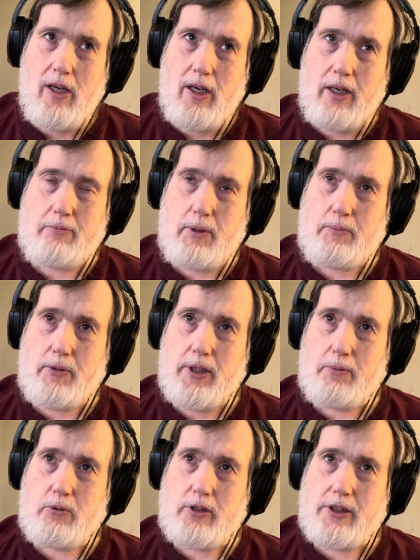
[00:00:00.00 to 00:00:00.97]
I remember
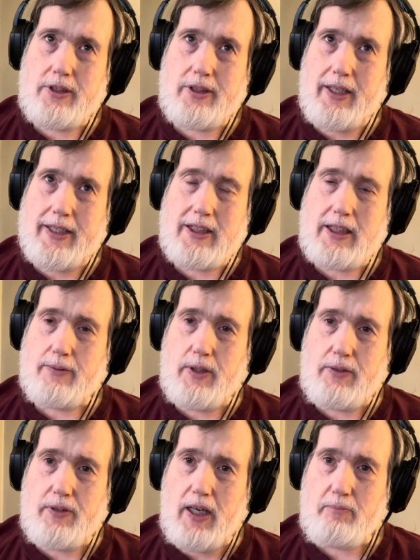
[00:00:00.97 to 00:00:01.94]
it was like
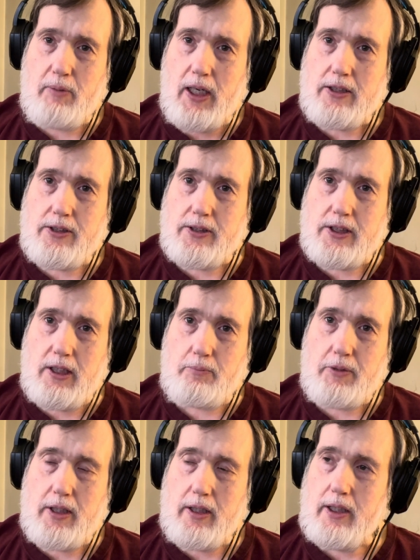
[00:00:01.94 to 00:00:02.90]
$75 or
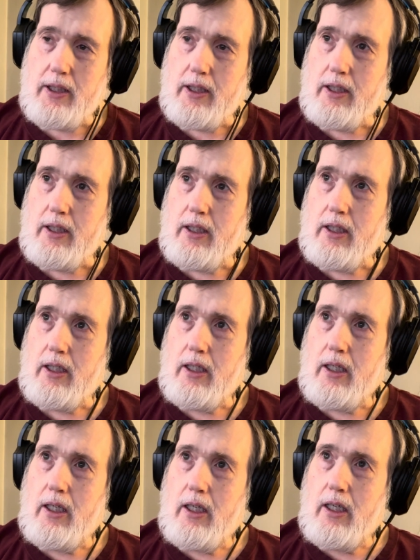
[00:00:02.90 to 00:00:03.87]
something.
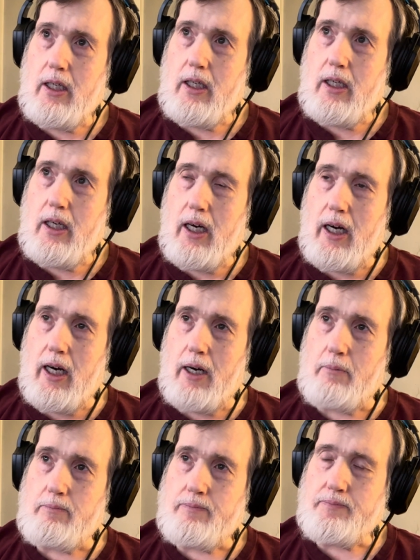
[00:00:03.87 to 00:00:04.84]

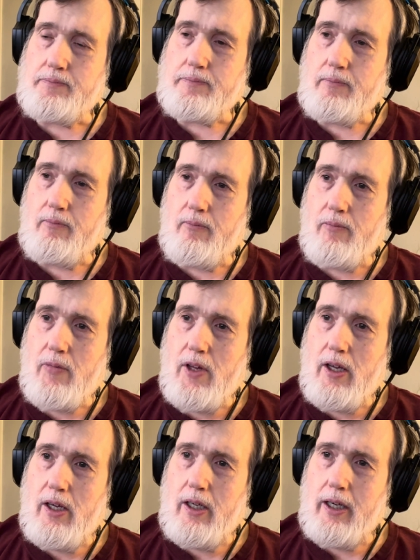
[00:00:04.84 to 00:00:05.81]
And
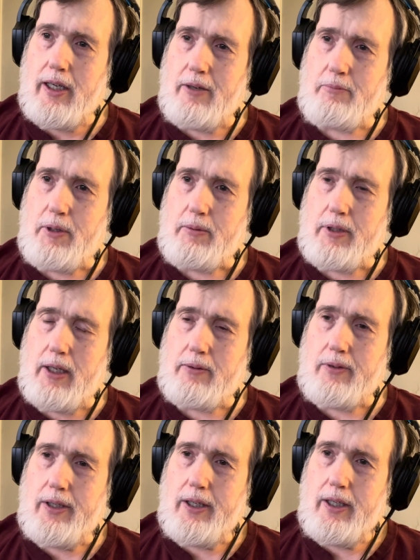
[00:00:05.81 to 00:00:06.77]
I remember
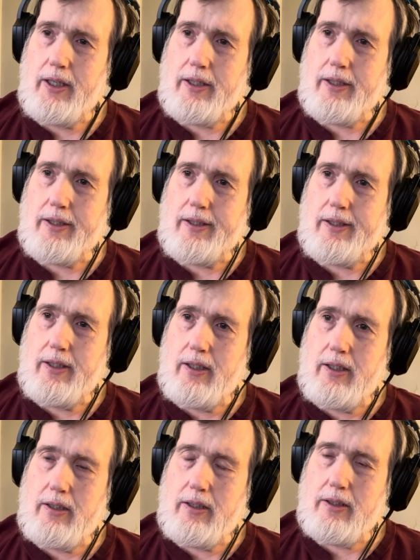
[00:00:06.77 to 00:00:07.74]

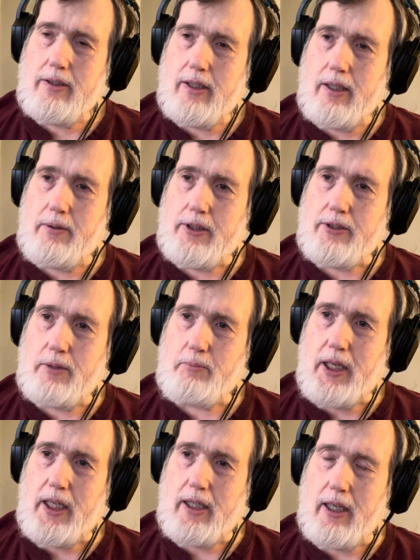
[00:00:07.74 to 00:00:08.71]
I went to a
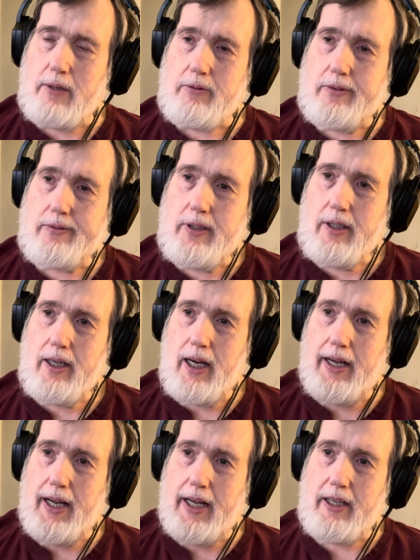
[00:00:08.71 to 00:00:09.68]
meeting. I
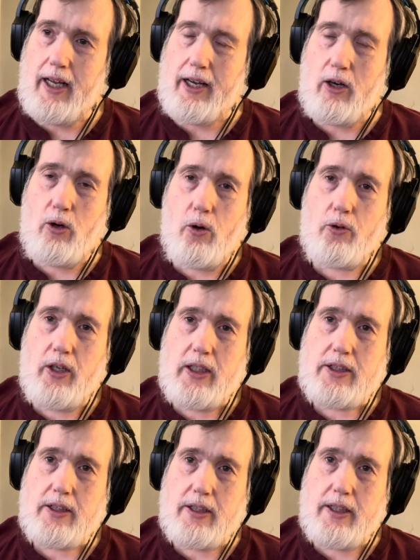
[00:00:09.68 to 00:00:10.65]
had like a whole
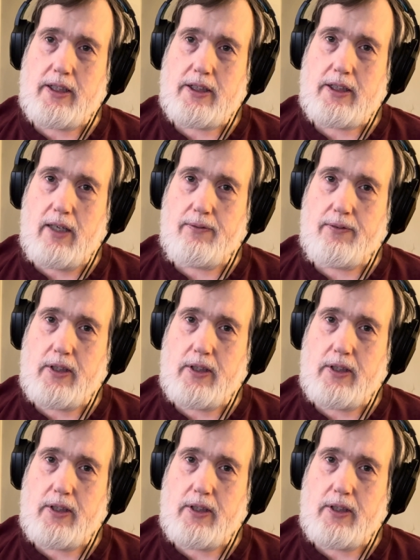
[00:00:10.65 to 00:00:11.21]
list of this stuff.